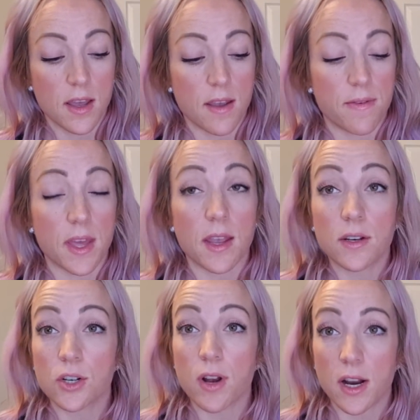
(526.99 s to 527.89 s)
If they
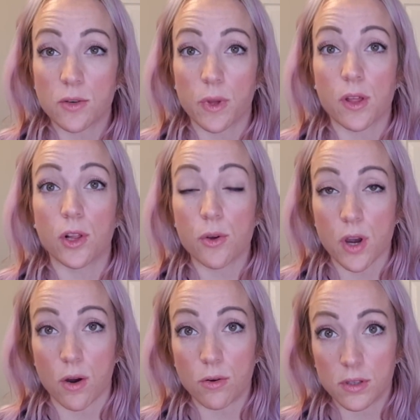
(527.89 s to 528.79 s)
interact with
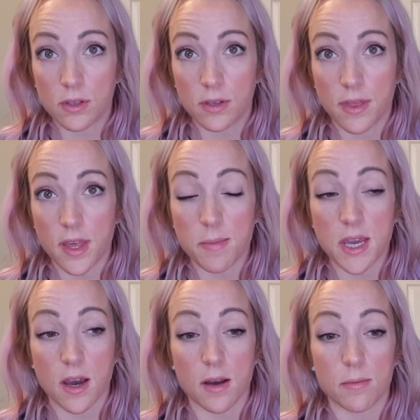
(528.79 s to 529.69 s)
glucose, they
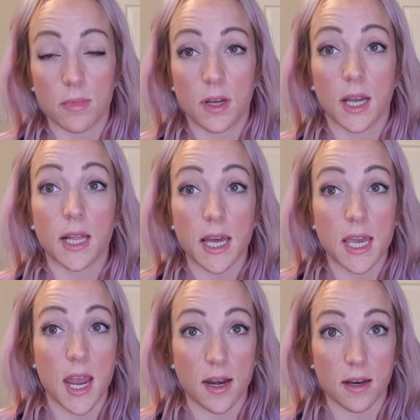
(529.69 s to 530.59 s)
become
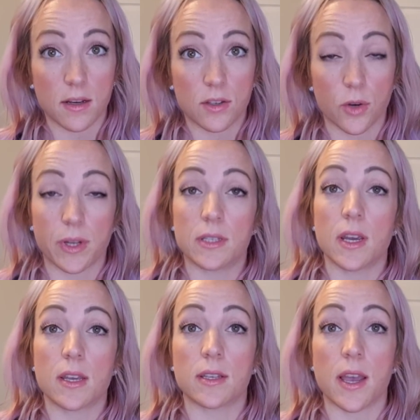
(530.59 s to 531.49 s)
glycated. So it's
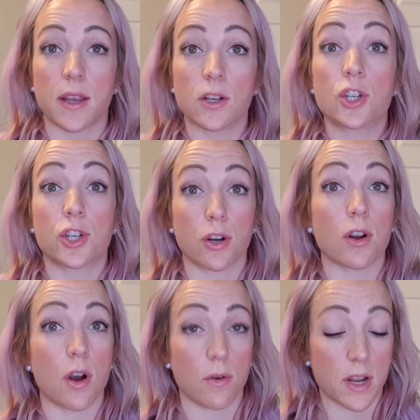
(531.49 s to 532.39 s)
like saying
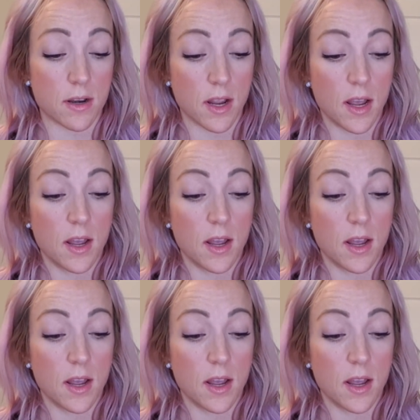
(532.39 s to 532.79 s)
sugar-coated.